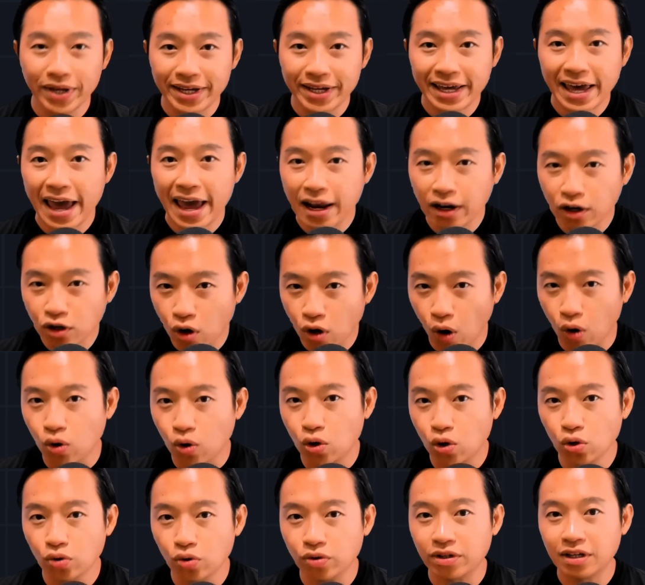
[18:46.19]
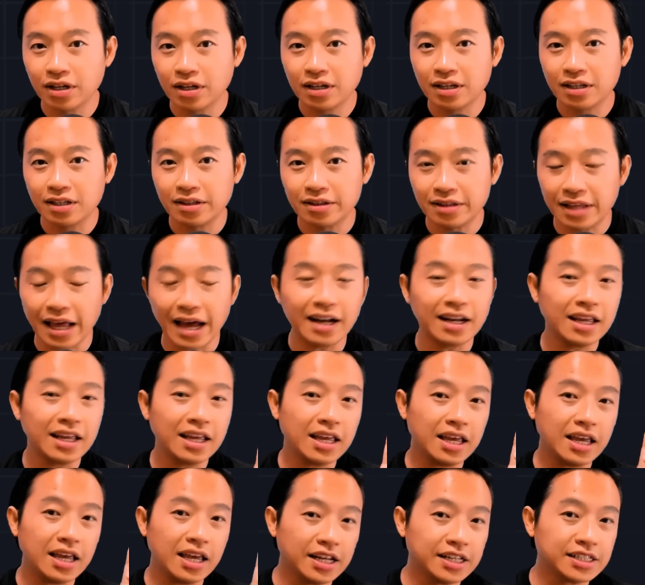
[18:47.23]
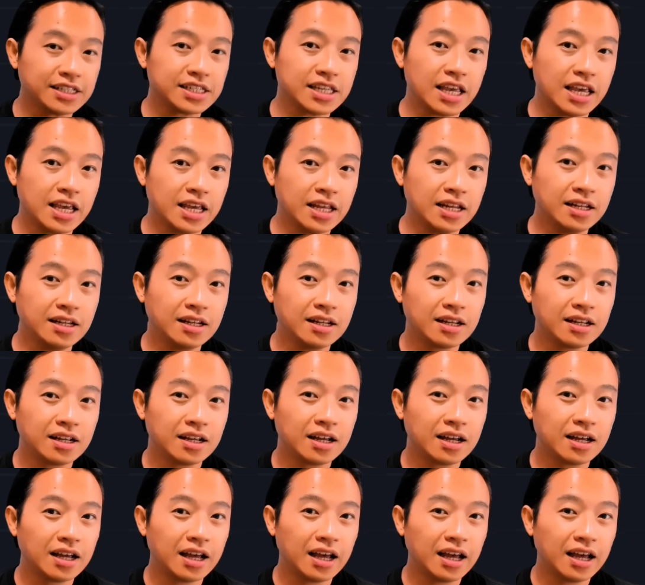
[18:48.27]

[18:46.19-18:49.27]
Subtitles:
we can conclude that it is in